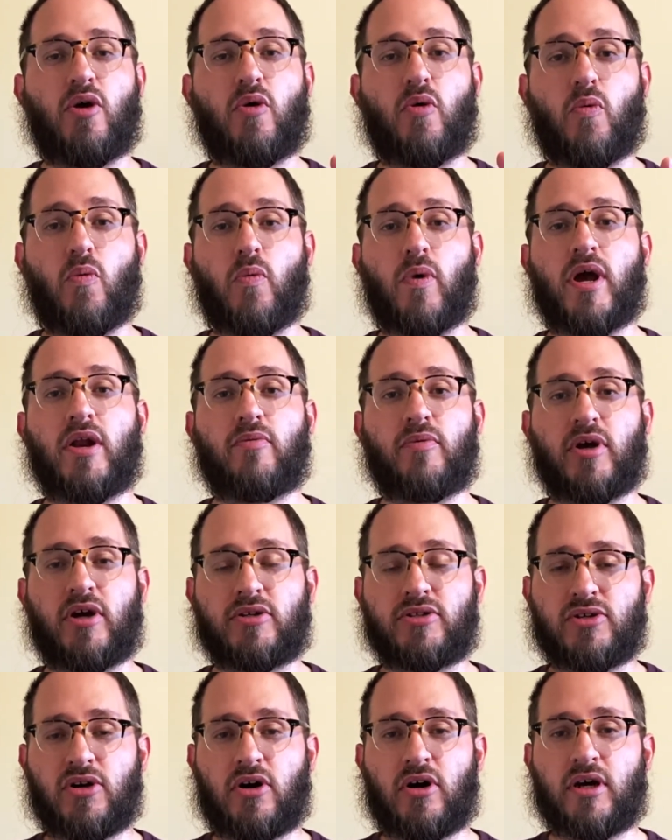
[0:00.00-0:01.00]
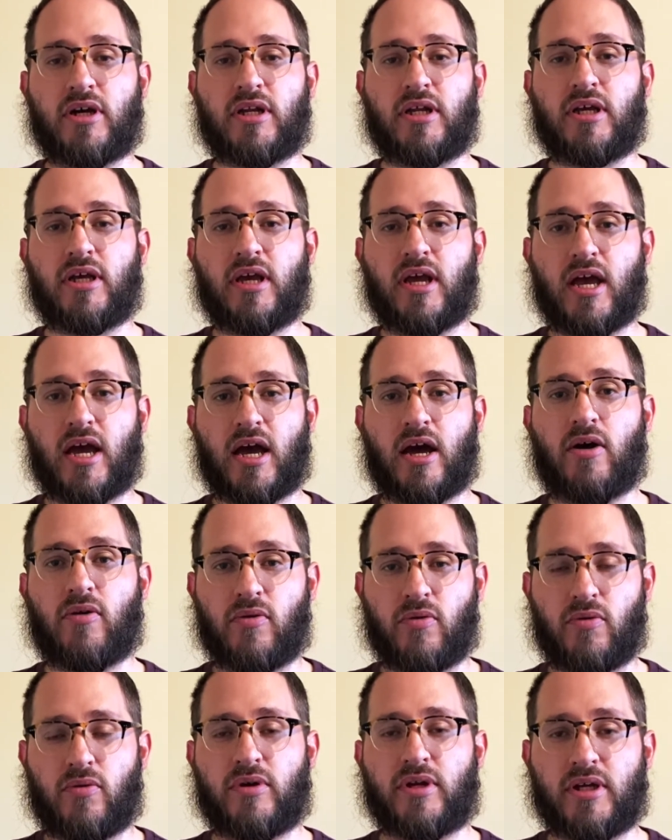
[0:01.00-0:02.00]
when we are targeting our
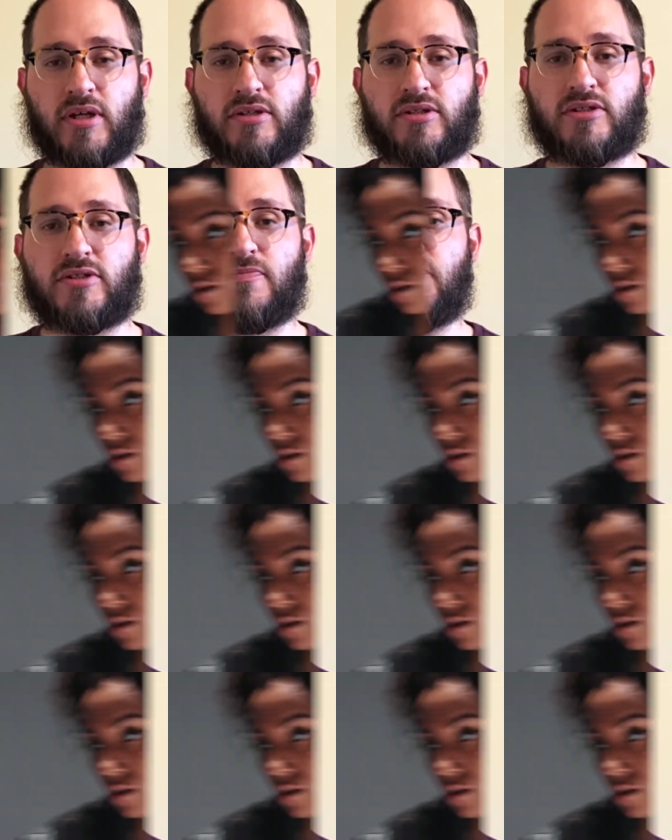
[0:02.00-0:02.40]
audience.